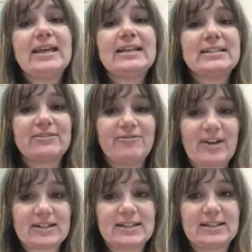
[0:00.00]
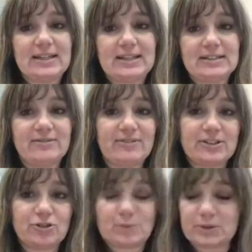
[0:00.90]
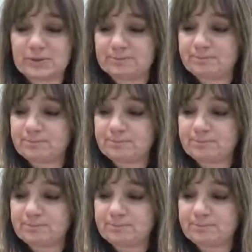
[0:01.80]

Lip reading: is affecting the individual.